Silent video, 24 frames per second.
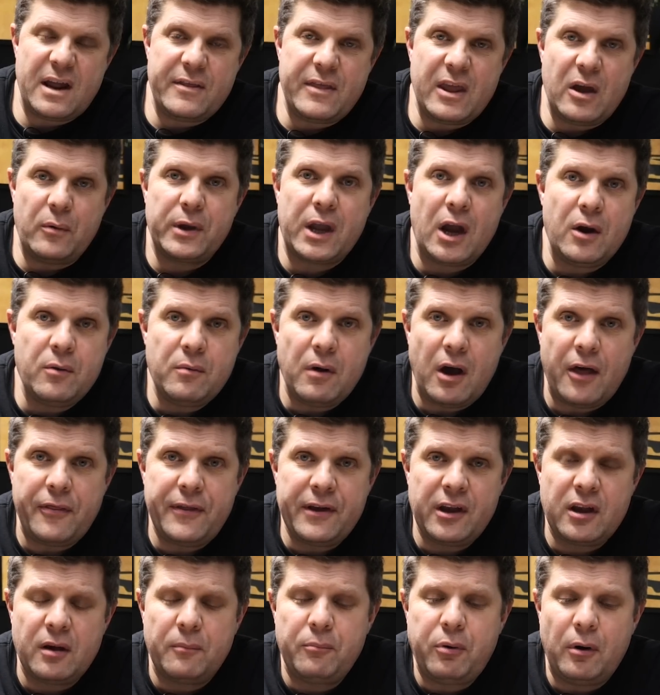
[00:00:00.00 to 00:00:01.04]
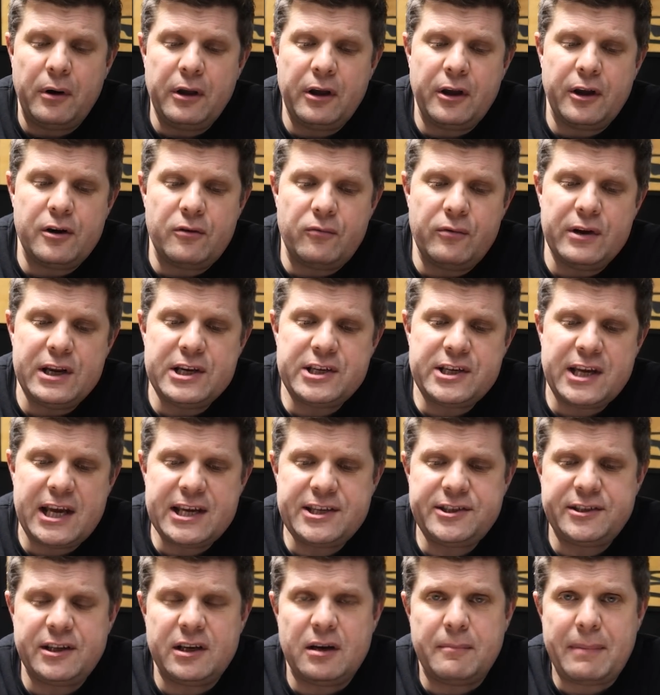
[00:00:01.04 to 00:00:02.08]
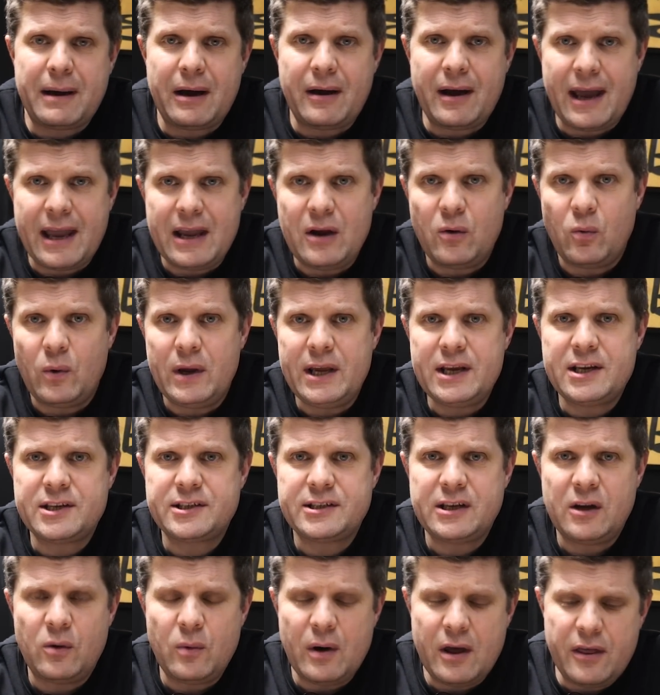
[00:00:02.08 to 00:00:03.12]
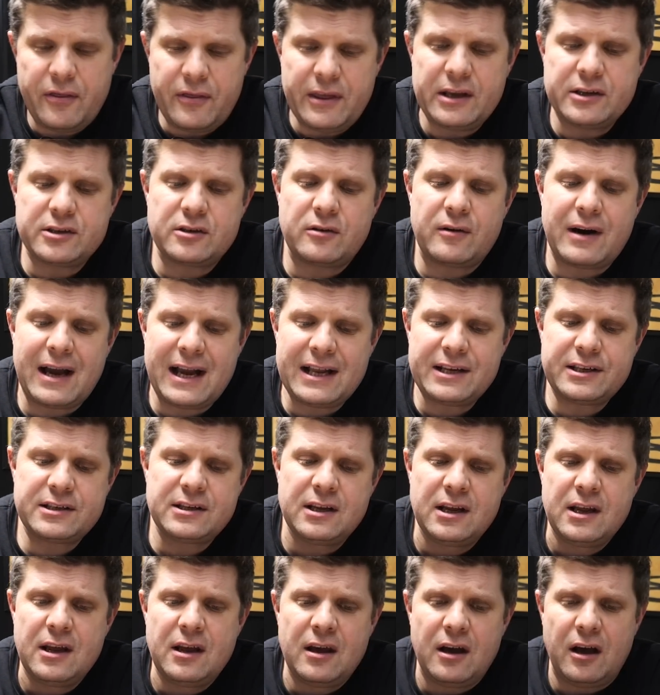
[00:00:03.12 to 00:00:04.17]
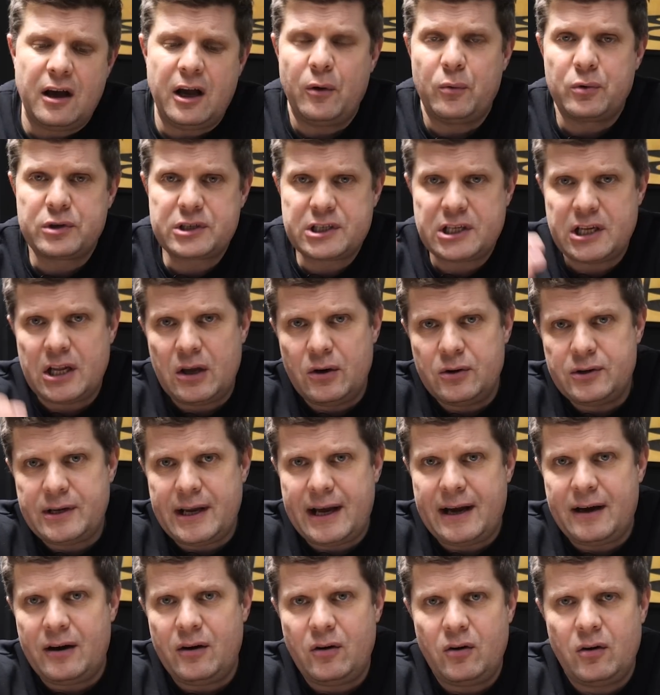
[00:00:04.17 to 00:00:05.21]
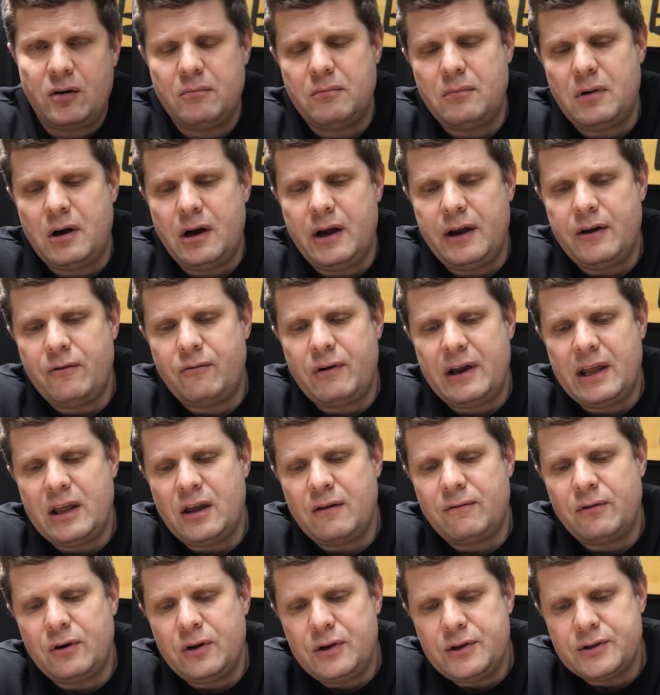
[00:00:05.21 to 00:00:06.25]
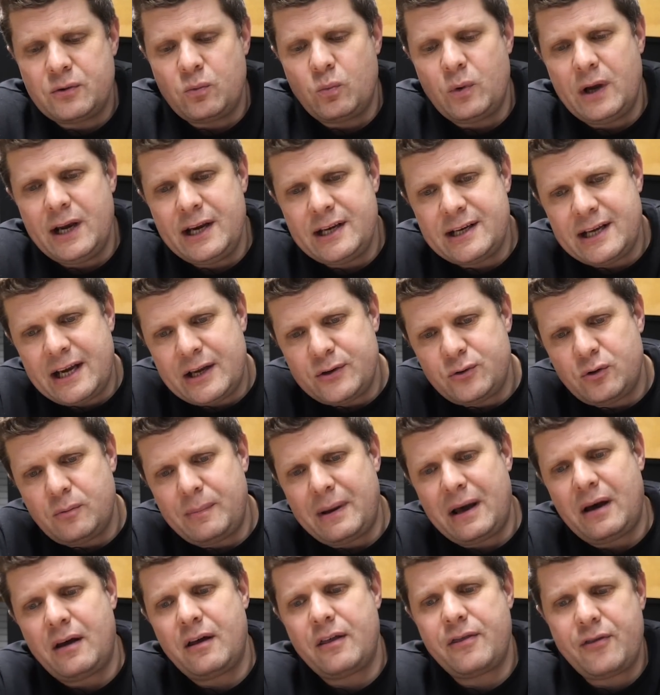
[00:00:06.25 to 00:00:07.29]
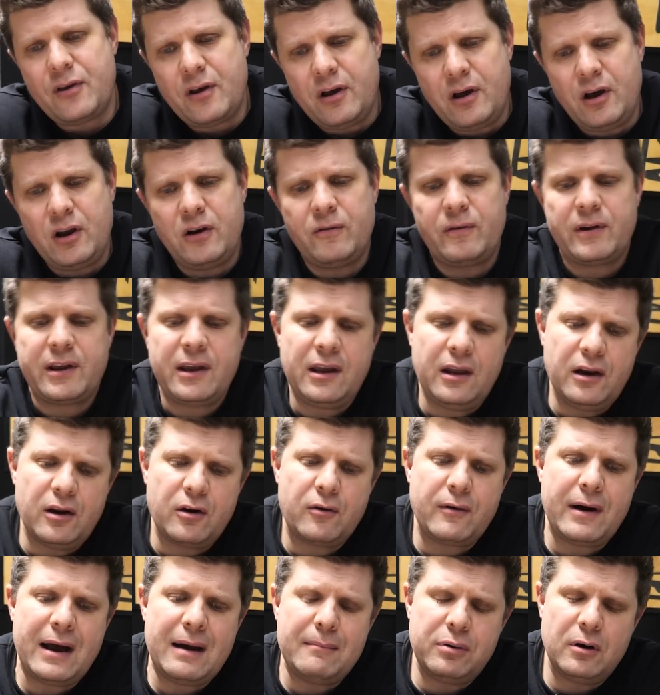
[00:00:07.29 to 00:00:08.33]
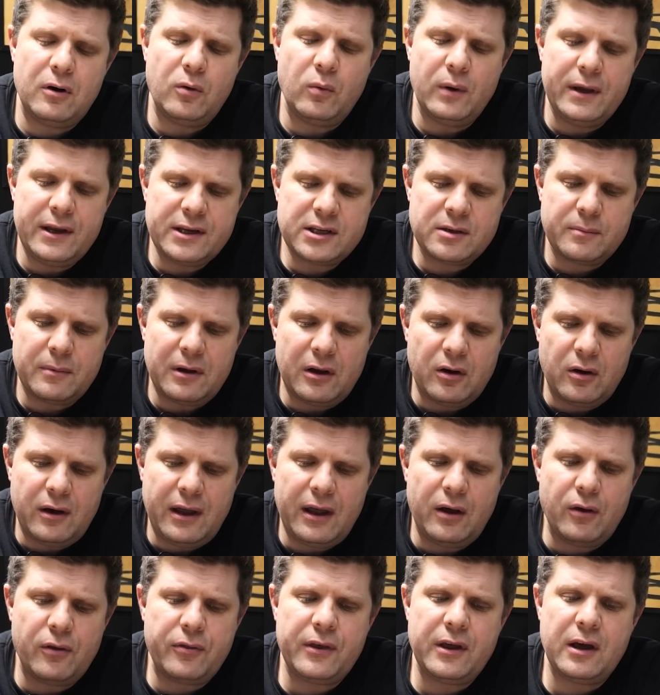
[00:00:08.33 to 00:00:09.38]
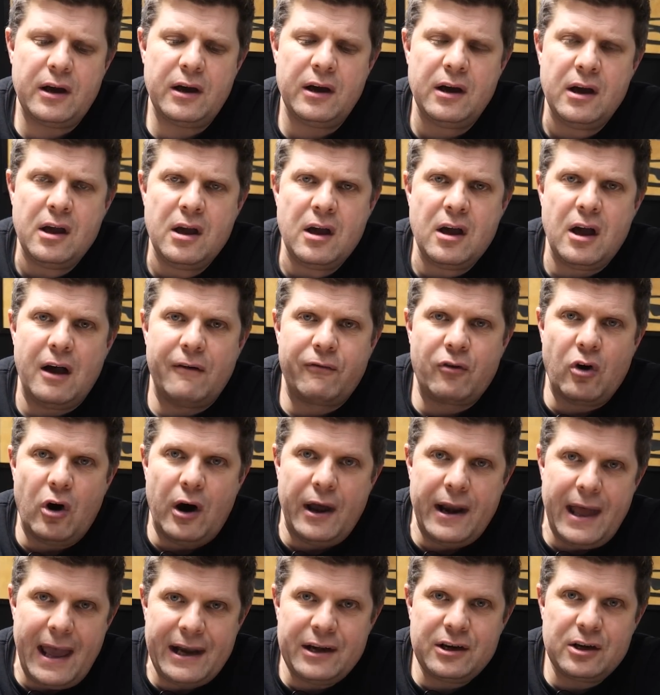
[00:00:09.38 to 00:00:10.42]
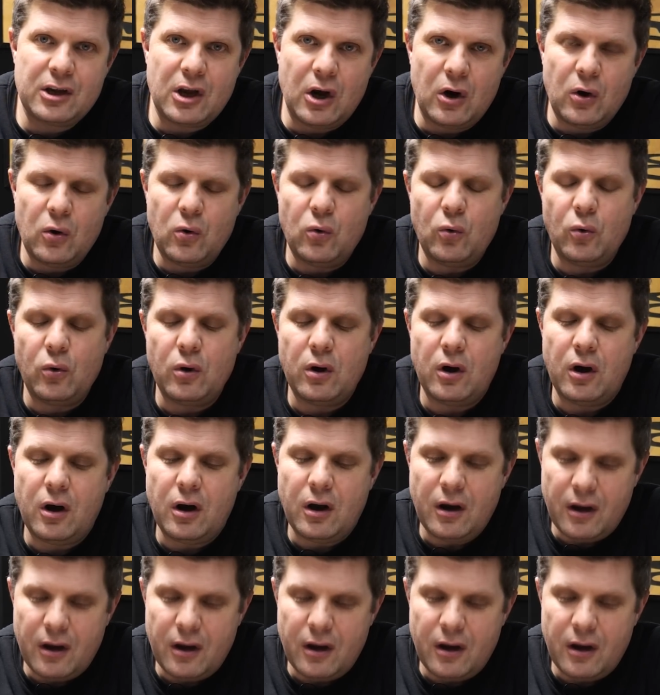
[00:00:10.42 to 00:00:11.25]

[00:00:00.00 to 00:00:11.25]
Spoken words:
And there we go. I think I'm probably going to retest in about 8 weeks, see where things are at. I will slow down my rate of losing weight down to about 1/3 of a kilogram per week, so I'm a lot healthier. I've got an end goal